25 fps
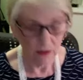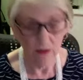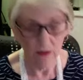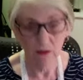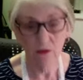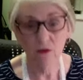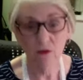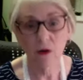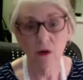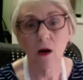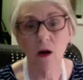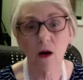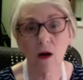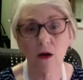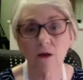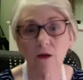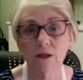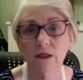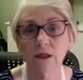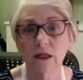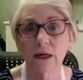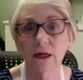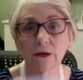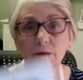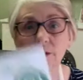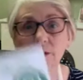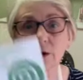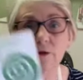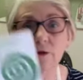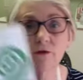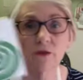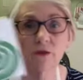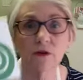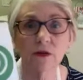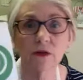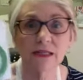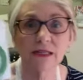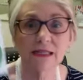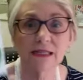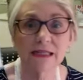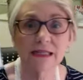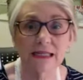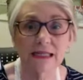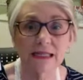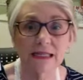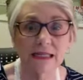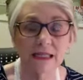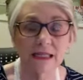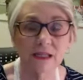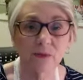little cards, and I don't know if you can see
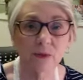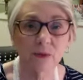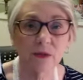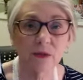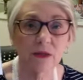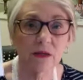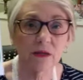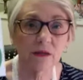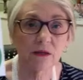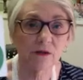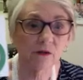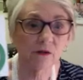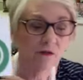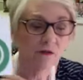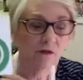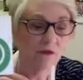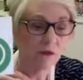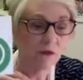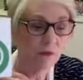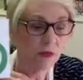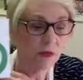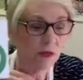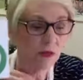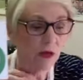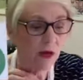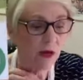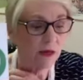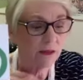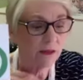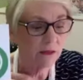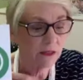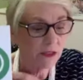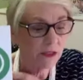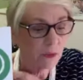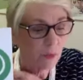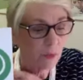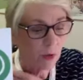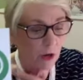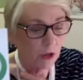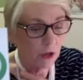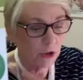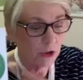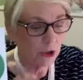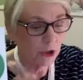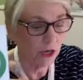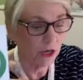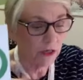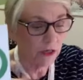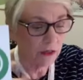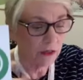these, but these are from the Kindness
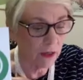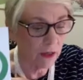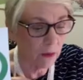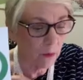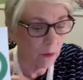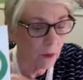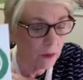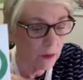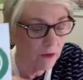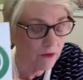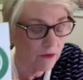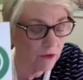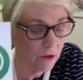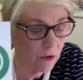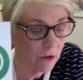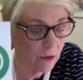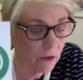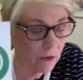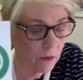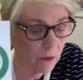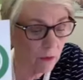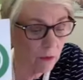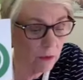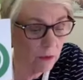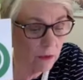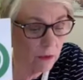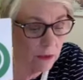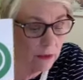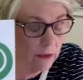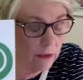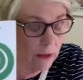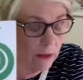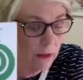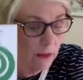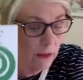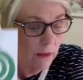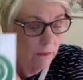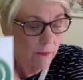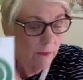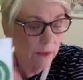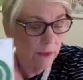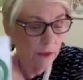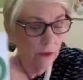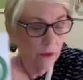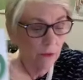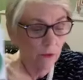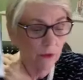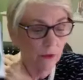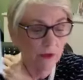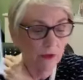Project that one of the really big
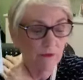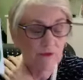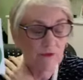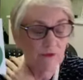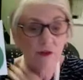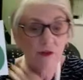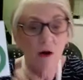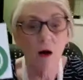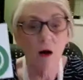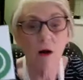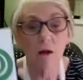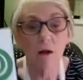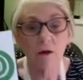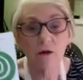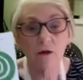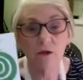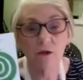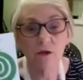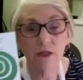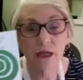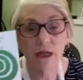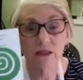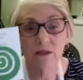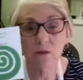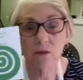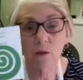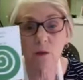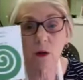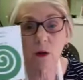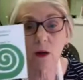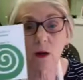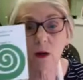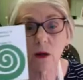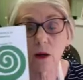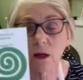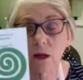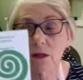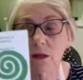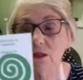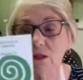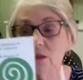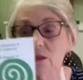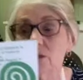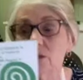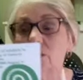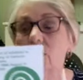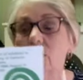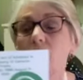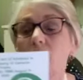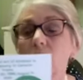grief scholars has
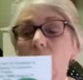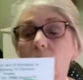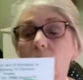talked